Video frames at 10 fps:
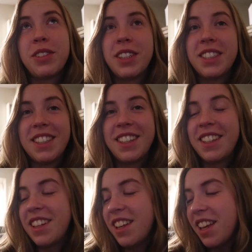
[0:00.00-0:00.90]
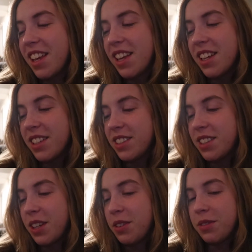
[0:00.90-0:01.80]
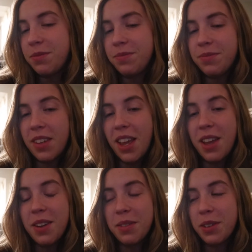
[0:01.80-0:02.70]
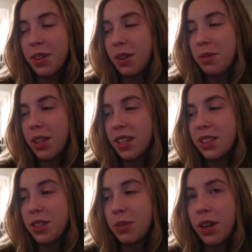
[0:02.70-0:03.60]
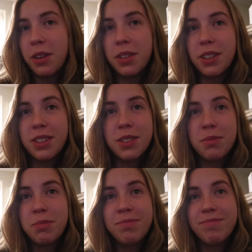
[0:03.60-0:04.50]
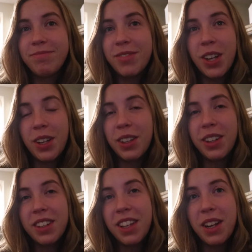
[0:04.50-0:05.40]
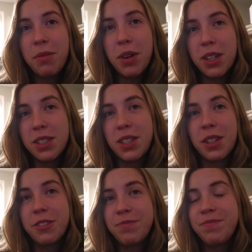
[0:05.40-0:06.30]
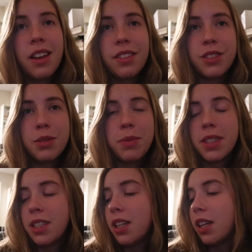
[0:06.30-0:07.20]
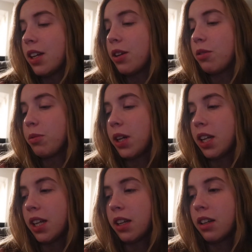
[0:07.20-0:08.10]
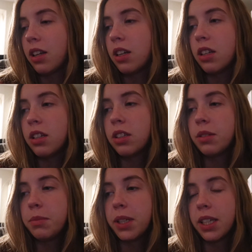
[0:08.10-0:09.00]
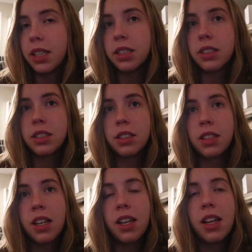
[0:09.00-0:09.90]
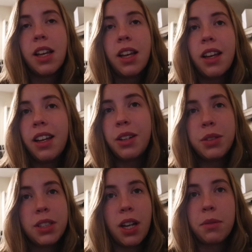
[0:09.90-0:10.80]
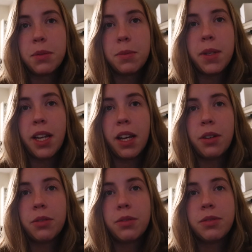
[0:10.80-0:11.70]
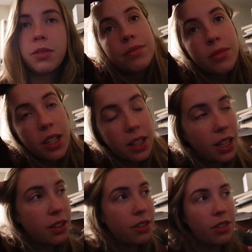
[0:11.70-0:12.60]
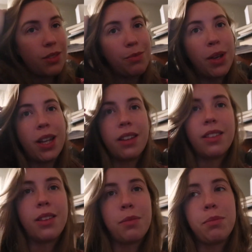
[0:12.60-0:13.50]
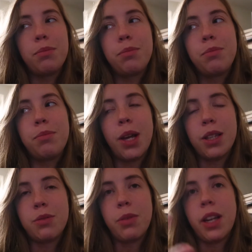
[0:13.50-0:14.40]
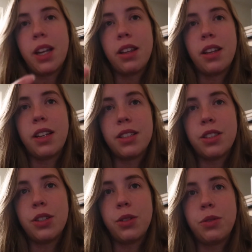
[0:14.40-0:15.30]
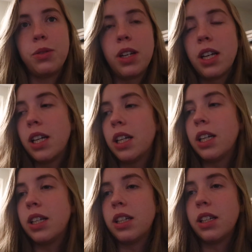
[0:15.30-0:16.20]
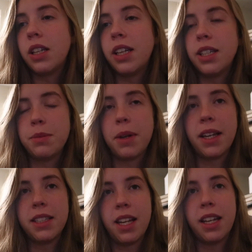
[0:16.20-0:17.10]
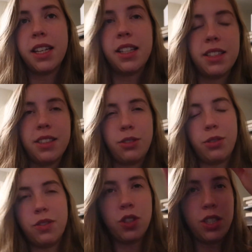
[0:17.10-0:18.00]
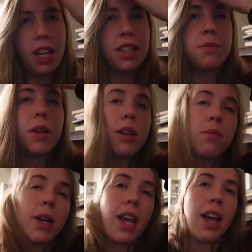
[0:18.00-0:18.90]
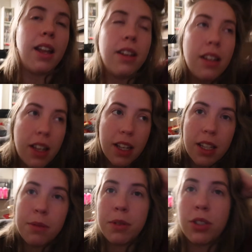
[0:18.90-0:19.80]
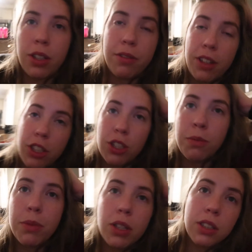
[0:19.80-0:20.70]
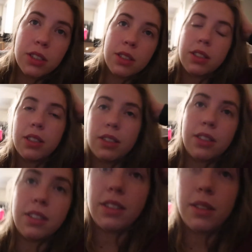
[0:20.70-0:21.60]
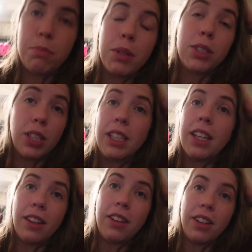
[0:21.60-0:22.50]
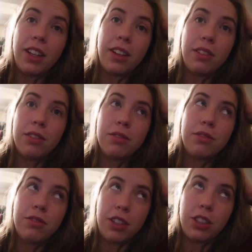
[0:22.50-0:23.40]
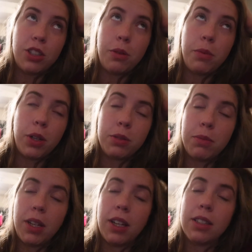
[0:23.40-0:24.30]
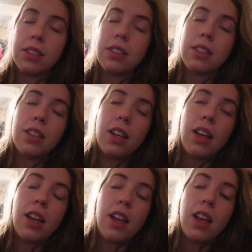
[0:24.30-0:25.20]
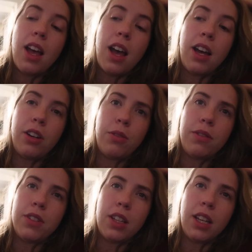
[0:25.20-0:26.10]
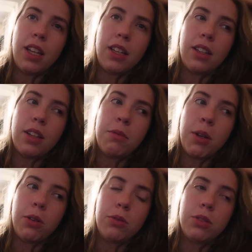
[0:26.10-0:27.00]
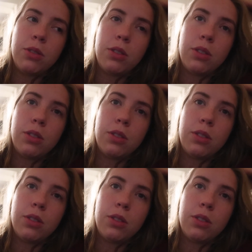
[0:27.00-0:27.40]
reason. So I woke up like 2 hours earlier than I wanted to. I've just been sitting here reading because it always calms me down. Like, that's the best way, I think, to ease my anxiety, because it sort of just gets me out of my head, especially fiction books, particularly fiction books, because I don't have to think about,